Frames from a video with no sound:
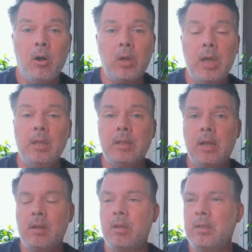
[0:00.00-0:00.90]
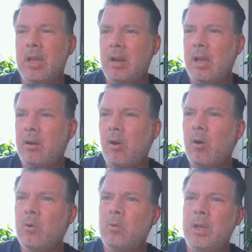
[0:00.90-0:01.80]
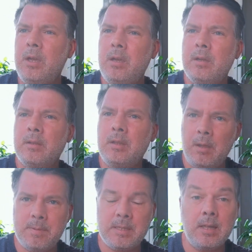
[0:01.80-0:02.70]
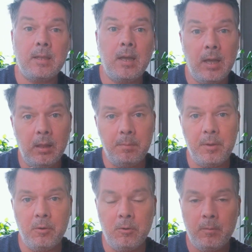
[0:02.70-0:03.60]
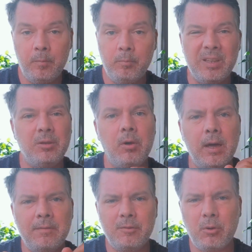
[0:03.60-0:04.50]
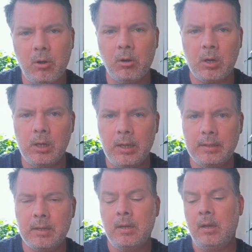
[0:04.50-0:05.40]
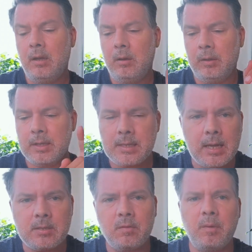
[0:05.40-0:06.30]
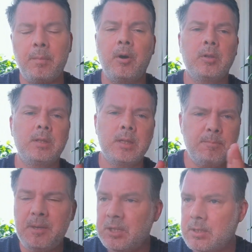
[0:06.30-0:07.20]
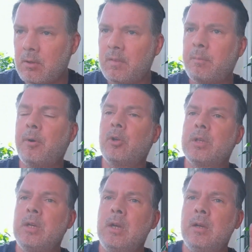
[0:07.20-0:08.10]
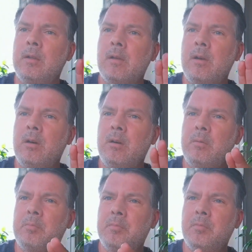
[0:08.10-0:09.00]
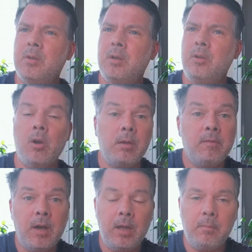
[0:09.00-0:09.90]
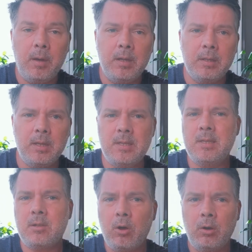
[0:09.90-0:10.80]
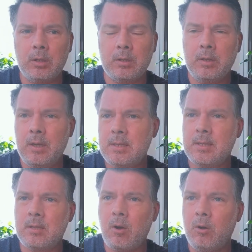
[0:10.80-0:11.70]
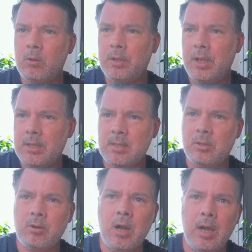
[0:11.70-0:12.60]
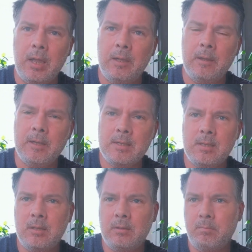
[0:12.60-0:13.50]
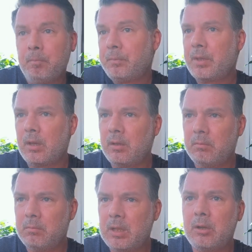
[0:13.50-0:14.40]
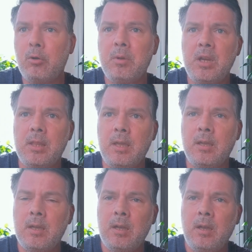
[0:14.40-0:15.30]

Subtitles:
Okay, there are only tips that help you, but you have to correlate the size of the pot, the species of the pot, your environment. Is it hot? Is it cold? Is it dry? Is it the humidity?